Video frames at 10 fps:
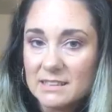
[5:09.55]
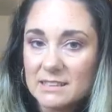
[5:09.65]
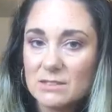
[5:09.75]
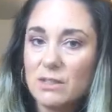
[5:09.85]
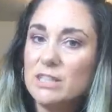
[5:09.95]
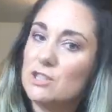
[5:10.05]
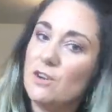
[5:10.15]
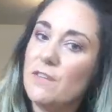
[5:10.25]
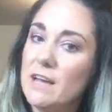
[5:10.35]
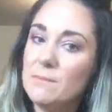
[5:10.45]

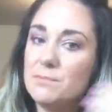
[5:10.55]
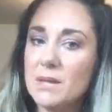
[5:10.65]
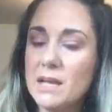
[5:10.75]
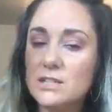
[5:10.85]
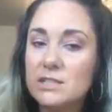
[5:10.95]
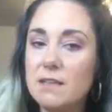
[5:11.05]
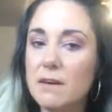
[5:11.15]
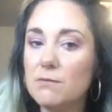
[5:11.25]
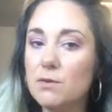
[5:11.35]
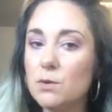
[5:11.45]
Screenshot that and just let
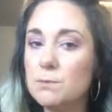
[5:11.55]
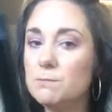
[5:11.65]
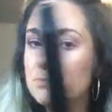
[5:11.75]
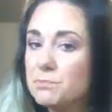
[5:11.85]
that fall.